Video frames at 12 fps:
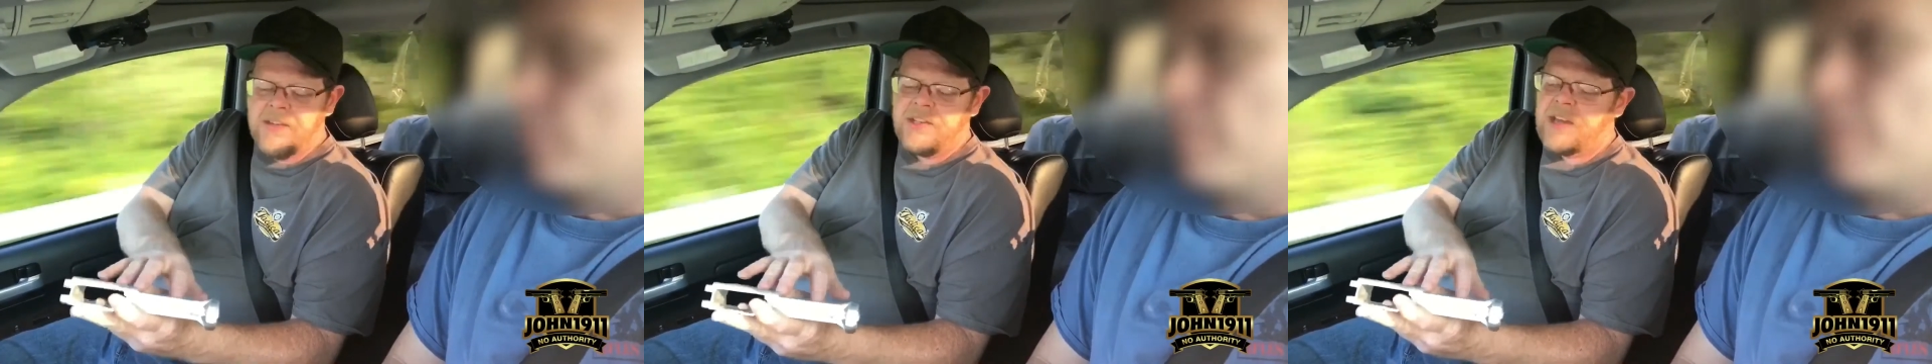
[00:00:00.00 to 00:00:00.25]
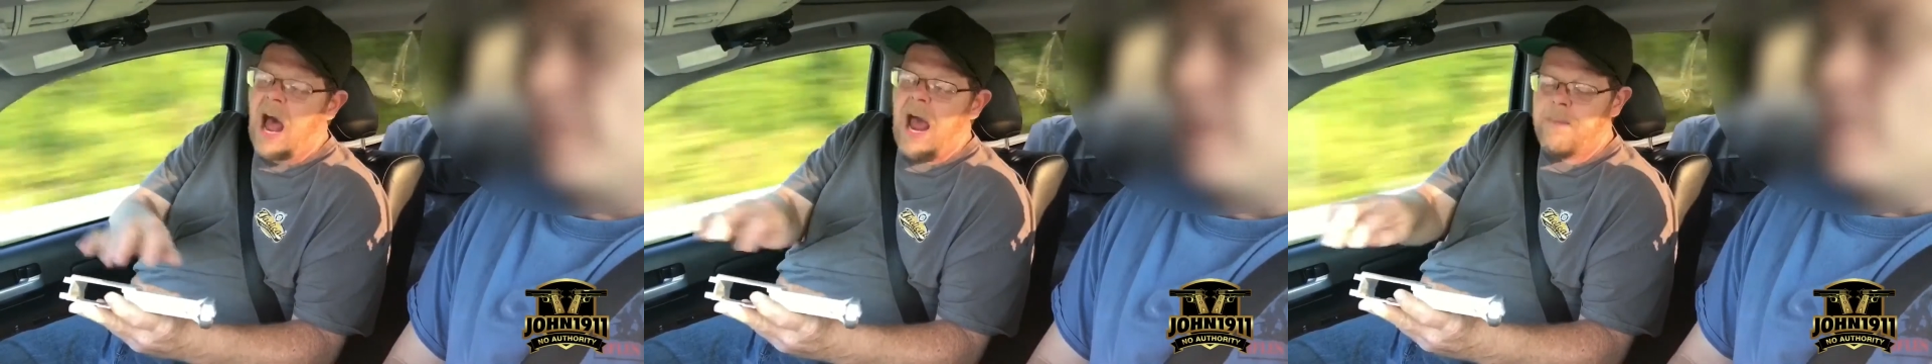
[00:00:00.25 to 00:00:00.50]
this
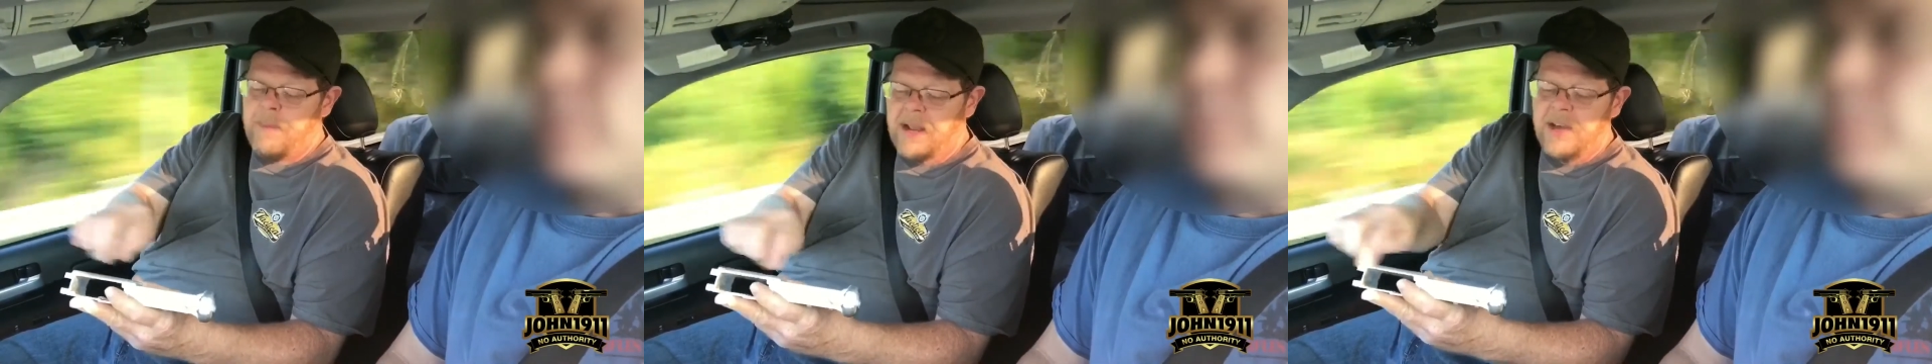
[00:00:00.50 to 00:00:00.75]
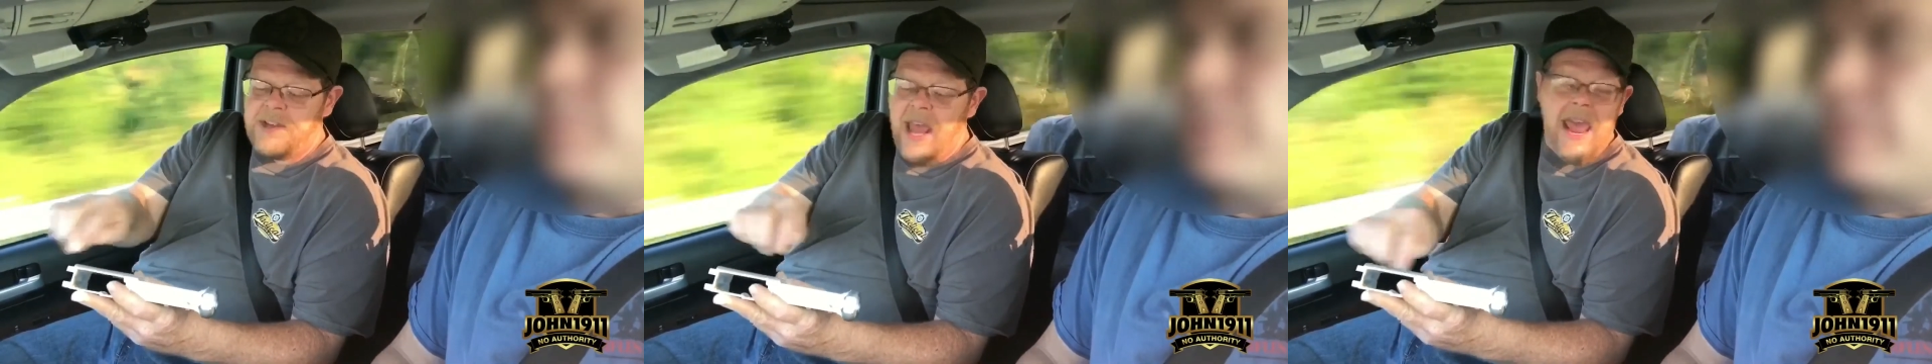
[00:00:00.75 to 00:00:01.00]
side
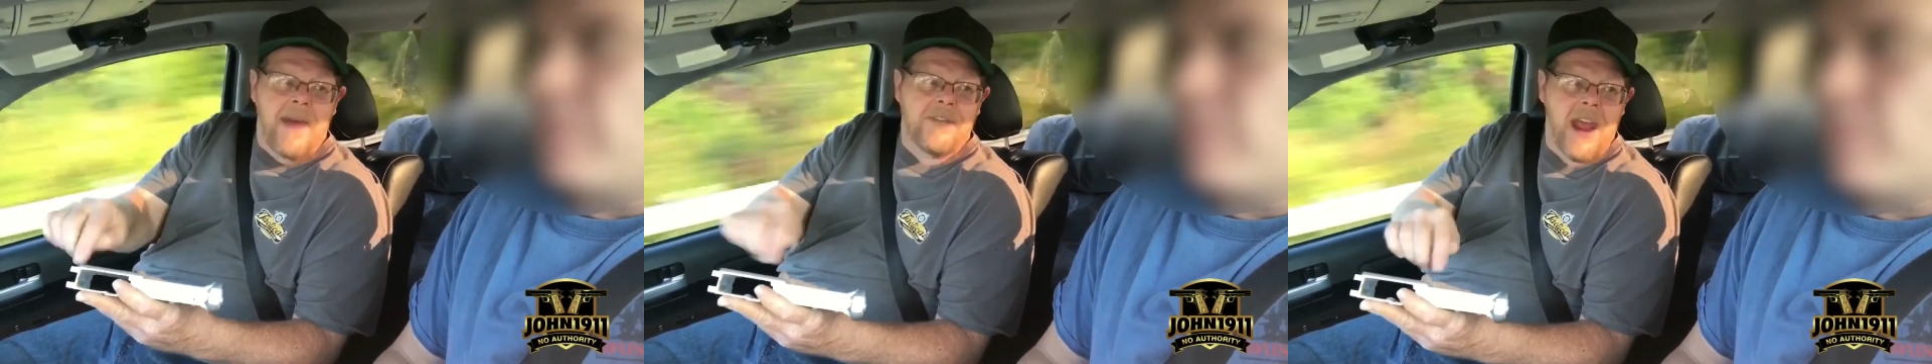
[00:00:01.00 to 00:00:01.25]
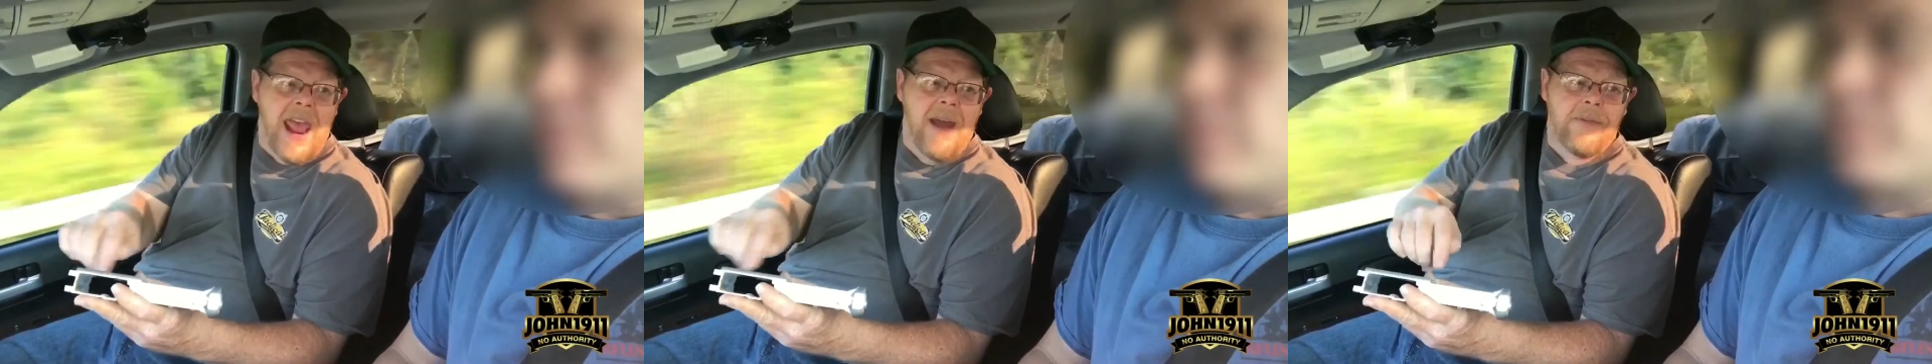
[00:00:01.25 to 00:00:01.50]
because they
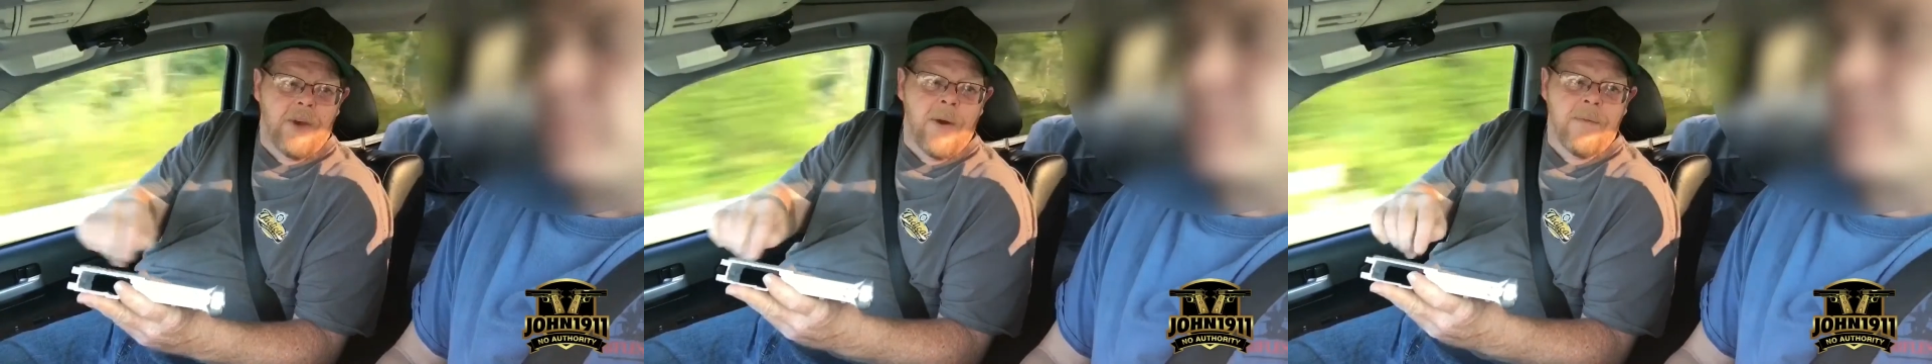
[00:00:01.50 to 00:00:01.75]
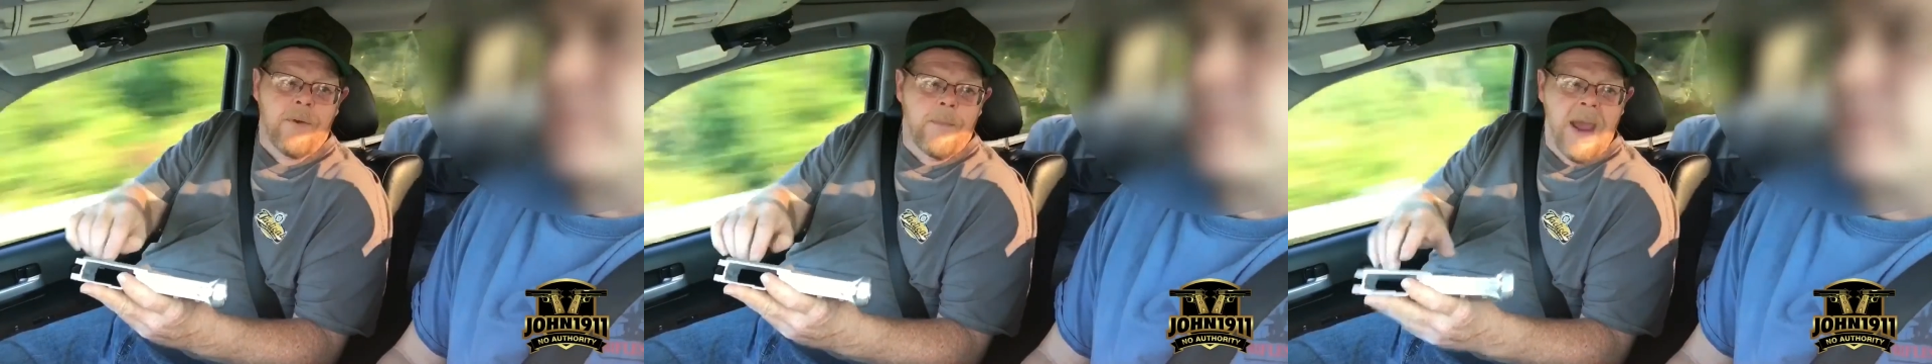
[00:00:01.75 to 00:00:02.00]
have to have
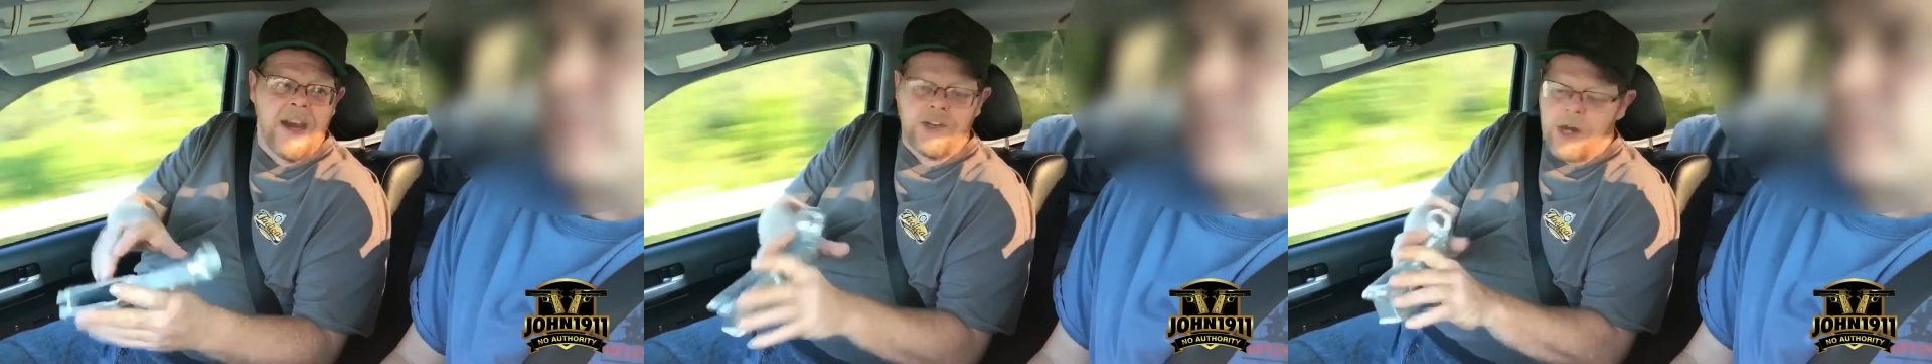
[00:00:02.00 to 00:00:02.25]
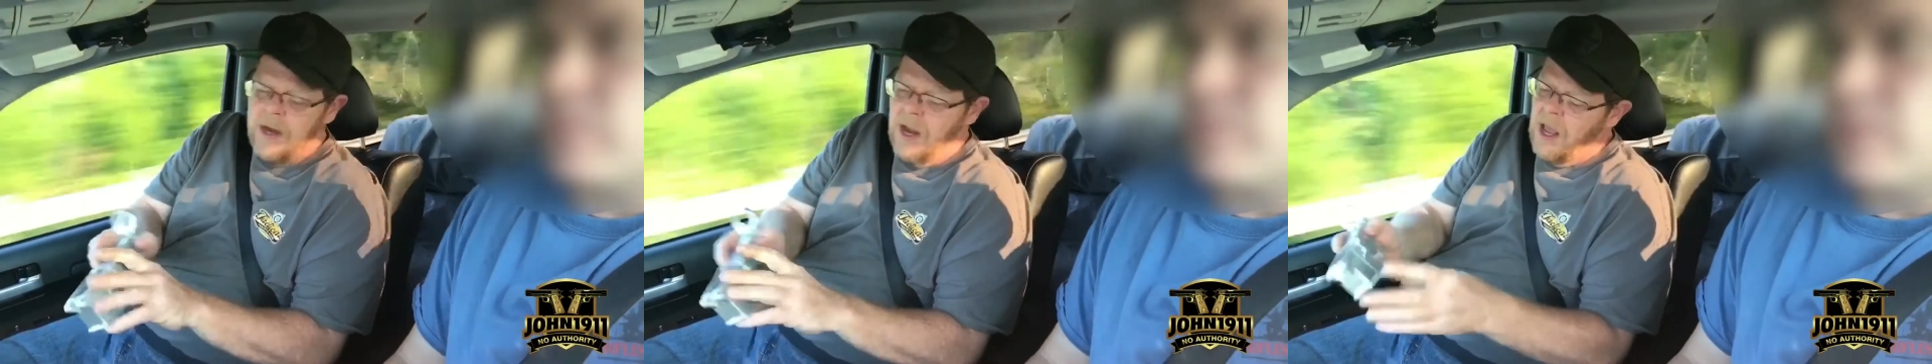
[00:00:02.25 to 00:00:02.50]
their
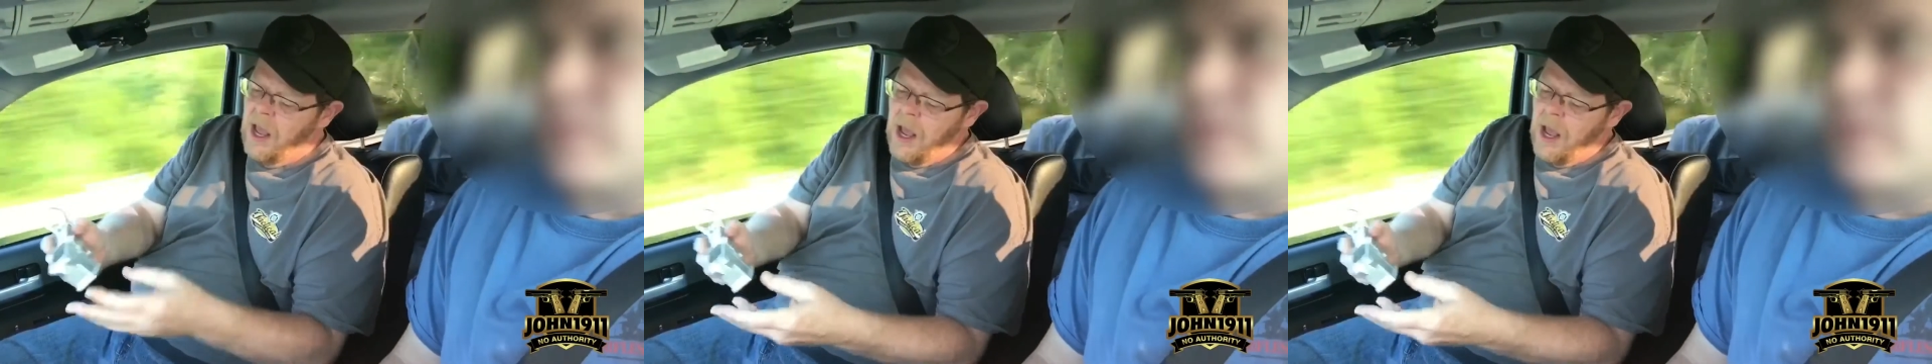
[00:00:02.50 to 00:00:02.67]
information,